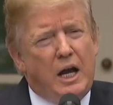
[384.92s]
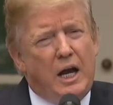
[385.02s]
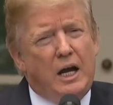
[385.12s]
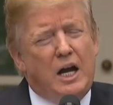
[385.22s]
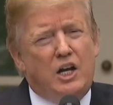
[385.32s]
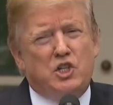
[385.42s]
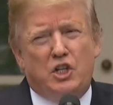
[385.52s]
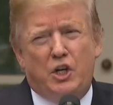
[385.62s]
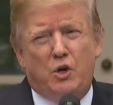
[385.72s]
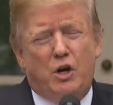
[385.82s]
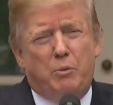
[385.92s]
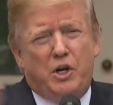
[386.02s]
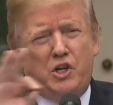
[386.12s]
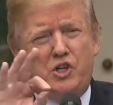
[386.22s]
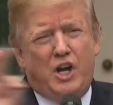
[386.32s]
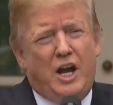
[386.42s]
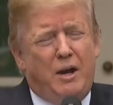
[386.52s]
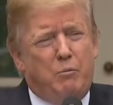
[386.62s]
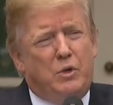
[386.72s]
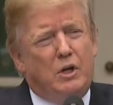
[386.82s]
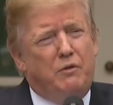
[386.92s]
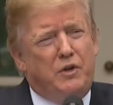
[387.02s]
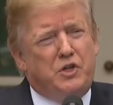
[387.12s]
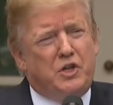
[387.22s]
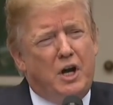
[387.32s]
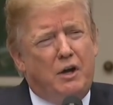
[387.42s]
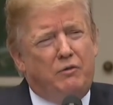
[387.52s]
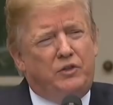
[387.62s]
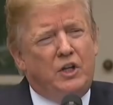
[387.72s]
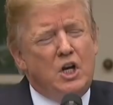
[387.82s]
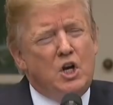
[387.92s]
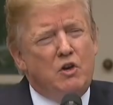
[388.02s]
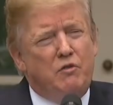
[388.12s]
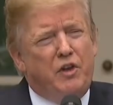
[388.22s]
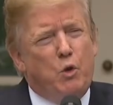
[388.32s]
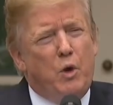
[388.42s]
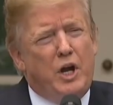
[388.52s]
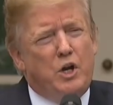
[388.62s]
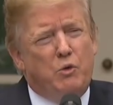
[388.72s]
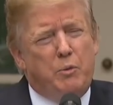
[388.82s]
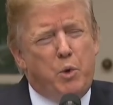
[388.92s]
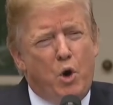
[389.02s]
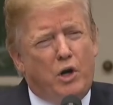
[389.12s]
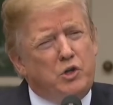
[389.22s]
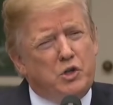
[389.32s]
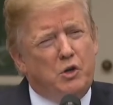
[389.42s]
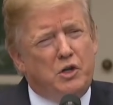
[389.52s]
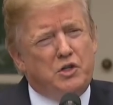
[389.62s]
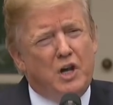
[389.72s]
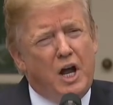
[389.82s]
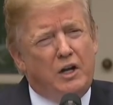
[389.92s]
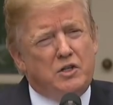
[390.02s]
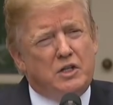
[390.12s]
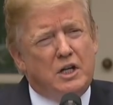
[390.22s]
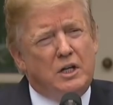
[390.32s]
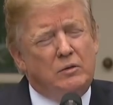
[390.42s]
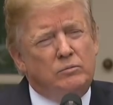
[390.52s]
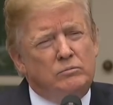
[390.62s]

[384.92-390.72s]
And honestly, you ought to be ashamed of yourselves for the way you report it so dishonestly.